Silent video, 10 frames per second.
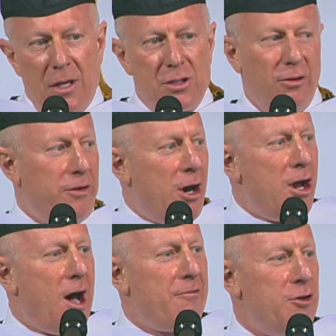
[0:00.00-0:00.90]
so, very
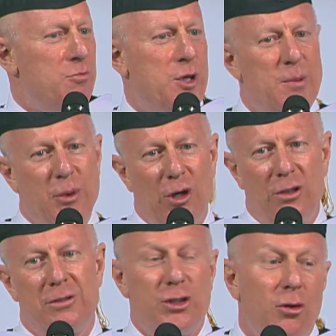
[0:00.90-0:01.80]
often,
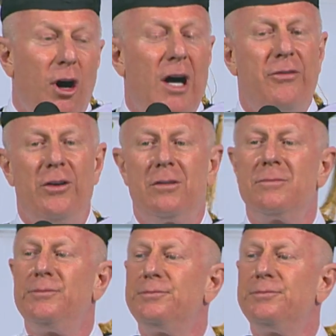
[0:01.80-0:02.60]
people, too often,